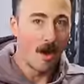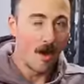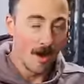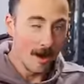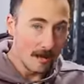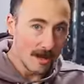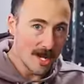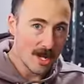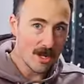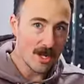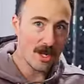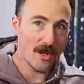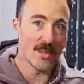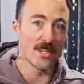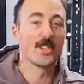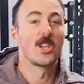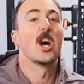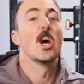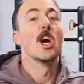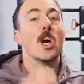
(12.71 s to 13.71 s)
I wanna be clear on
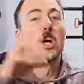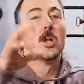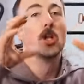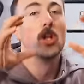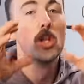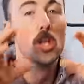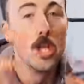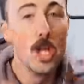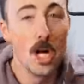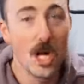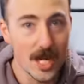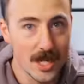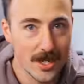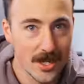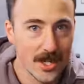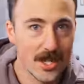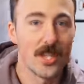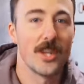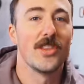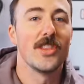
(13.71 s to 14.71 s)
this,
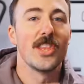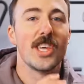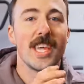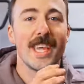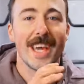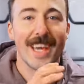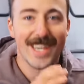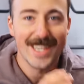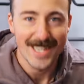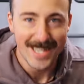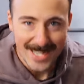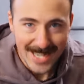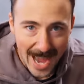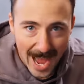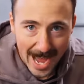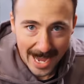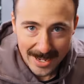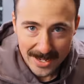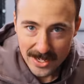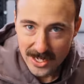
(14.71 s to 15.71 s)
looks the
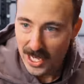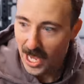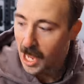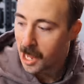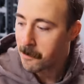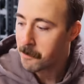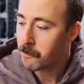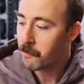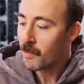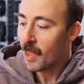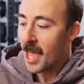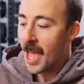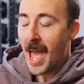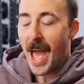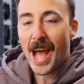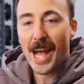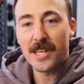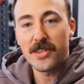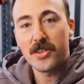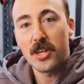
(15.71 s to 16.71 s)
exact same
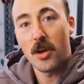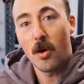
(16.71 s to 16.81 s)
as